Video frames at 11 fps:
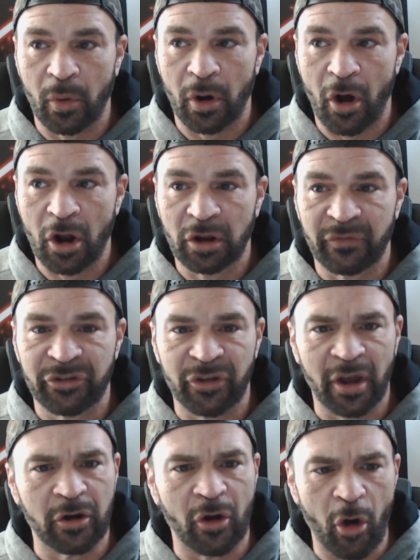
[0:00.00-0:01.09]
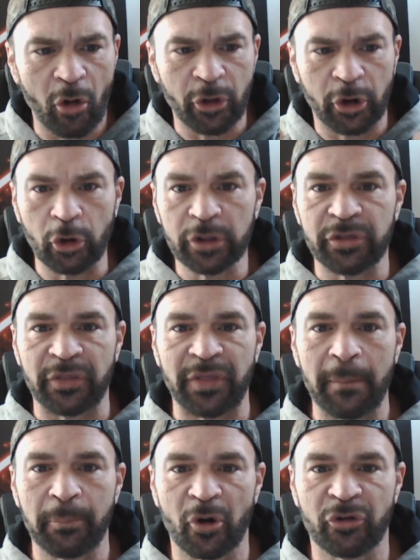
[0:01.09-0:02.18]
all of a sudden, all the good
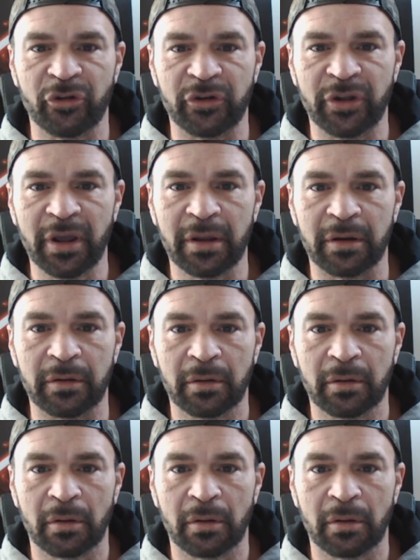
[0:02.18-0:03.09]
that person did